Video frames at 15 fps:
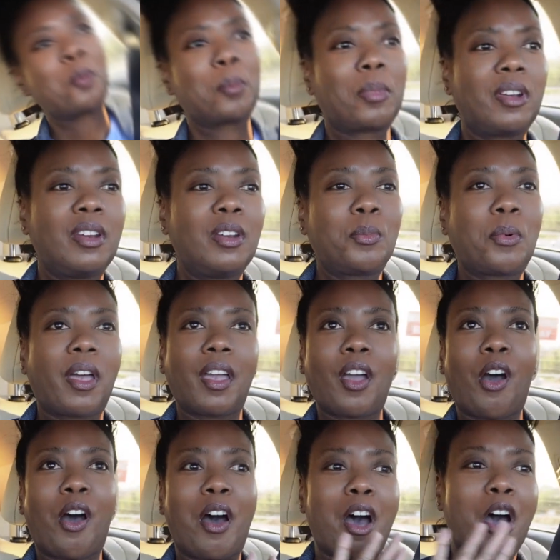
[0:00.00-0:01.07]
But anyway,
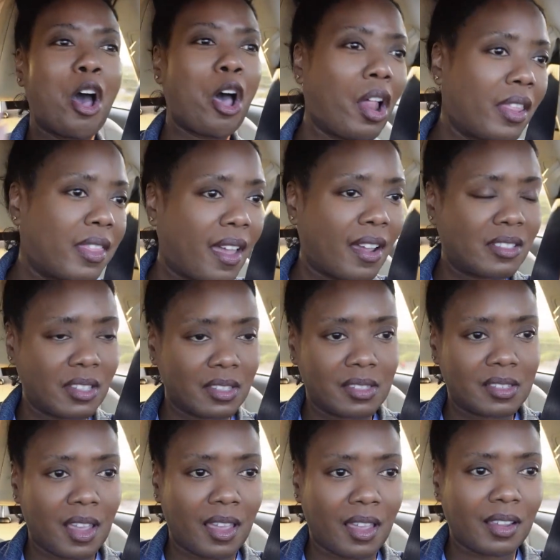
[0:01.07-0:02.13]
all that to
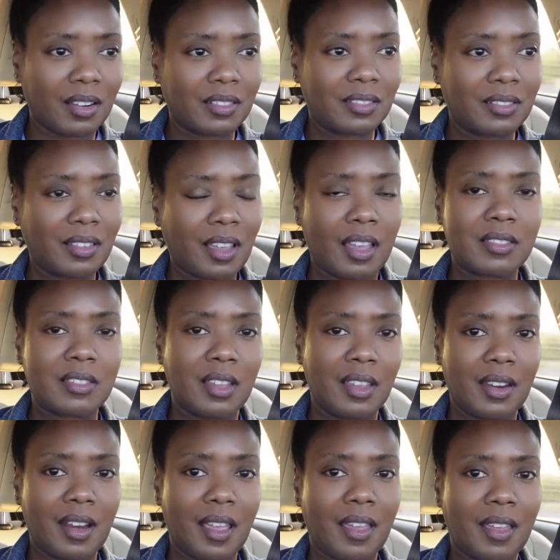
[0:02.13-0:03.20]
say, I was
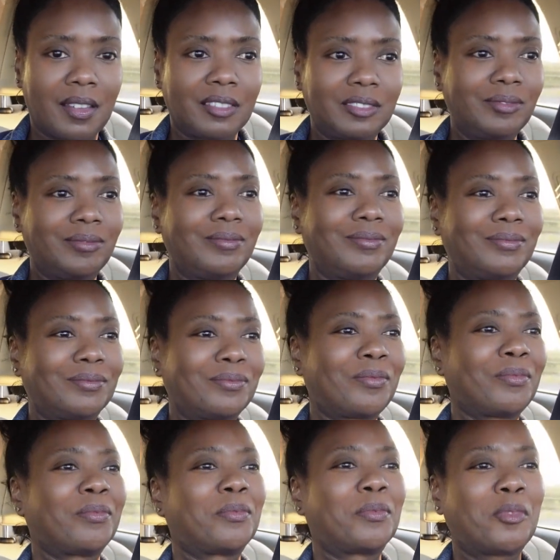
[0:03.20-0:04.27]
here now.
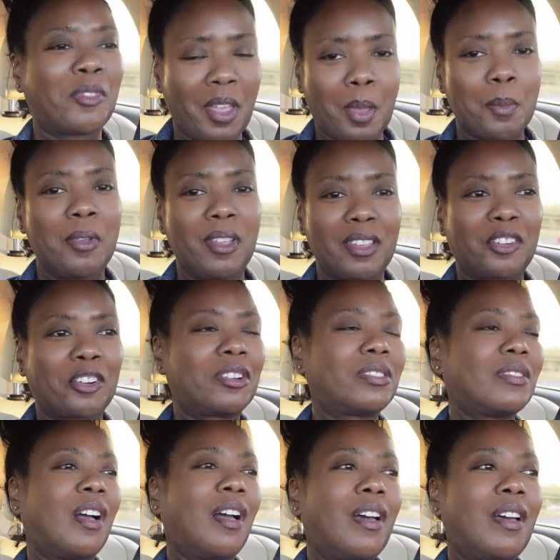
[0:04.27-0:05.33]
I'm here.
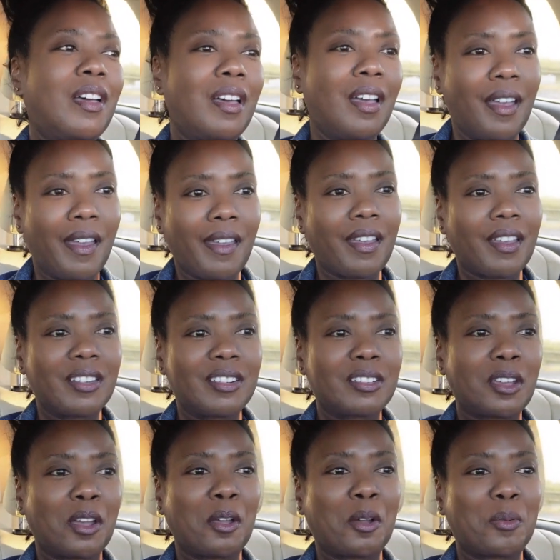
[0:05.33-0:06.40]
And
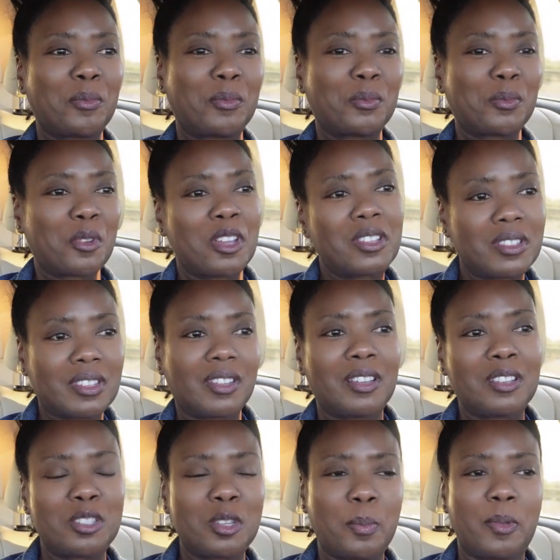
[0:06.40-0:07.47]
it's
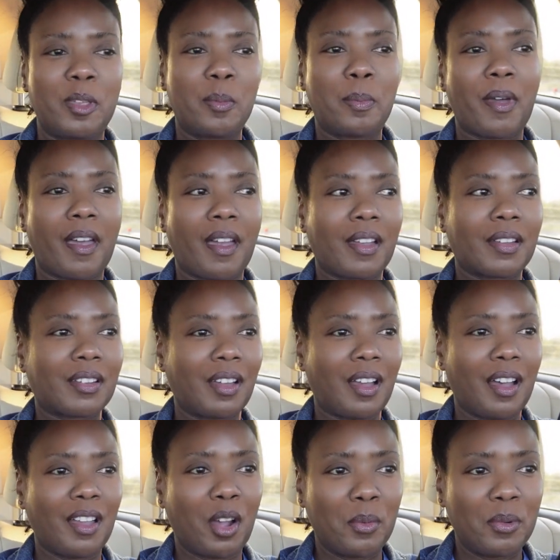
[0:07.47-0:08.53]
good to be back.
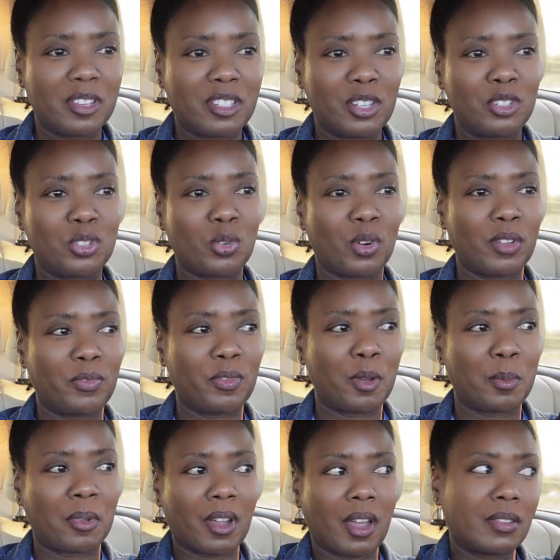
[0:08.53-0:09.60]
I always enjoy
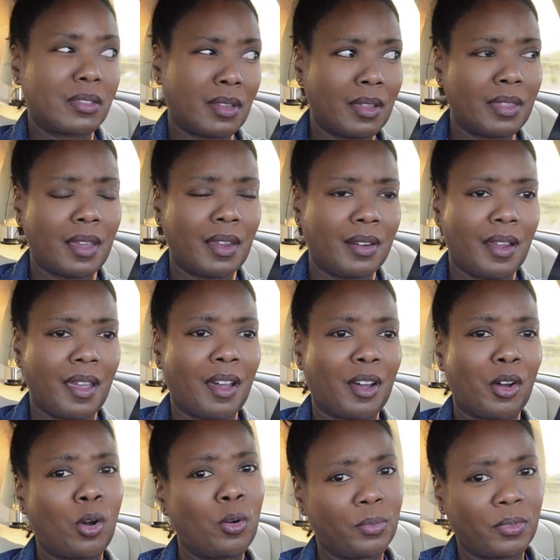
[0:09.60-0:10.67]
filming. I say that now.
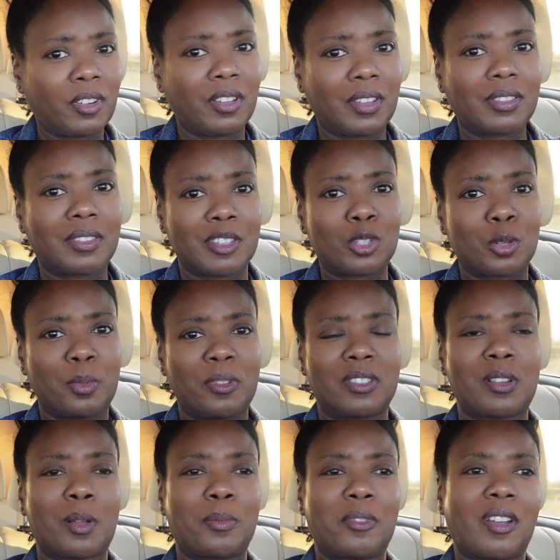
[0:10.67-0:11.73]
Hopefully this will be
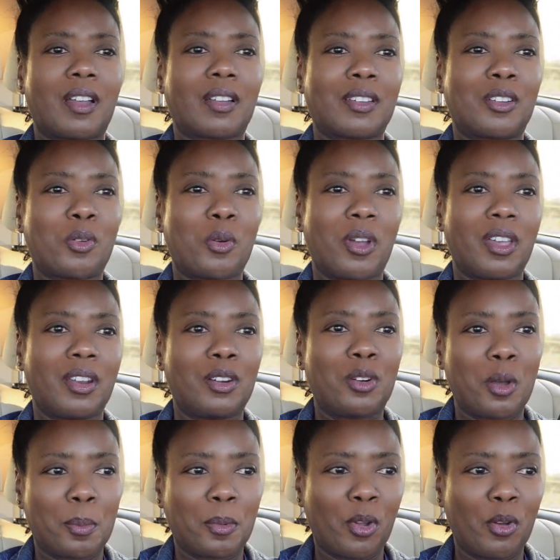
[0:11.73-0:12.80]
something I can go ahead and
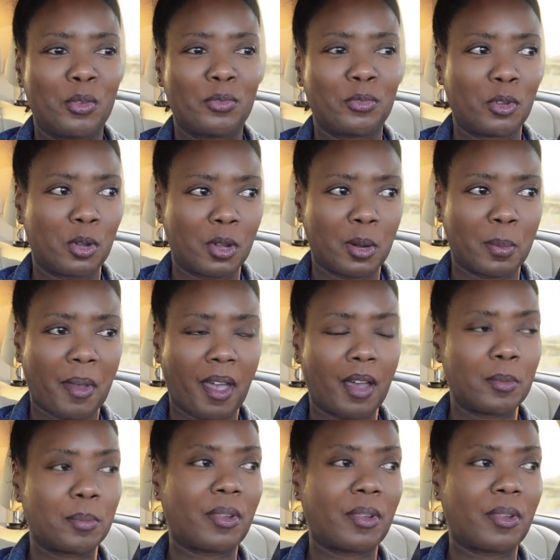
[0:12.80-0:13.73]
upload and feel good about.